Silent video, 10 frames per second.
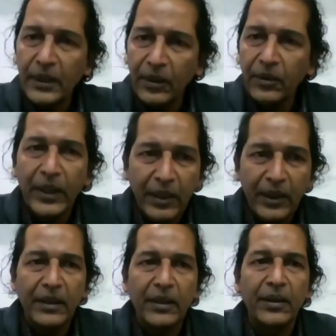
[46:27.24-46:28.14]
whether
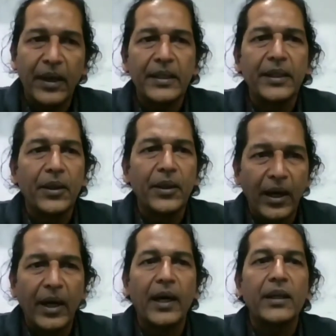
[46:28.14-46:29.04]
in writing or
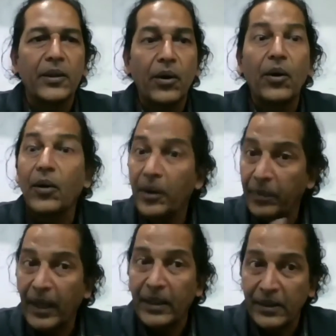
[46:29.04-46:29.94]
art or in
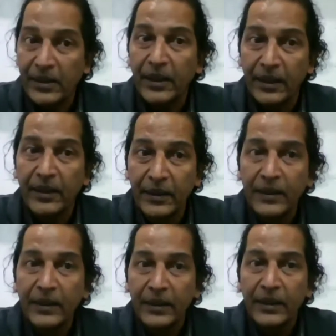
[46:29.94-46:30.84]
practicing,
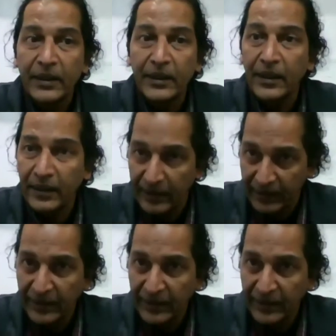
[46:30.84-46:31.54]
say,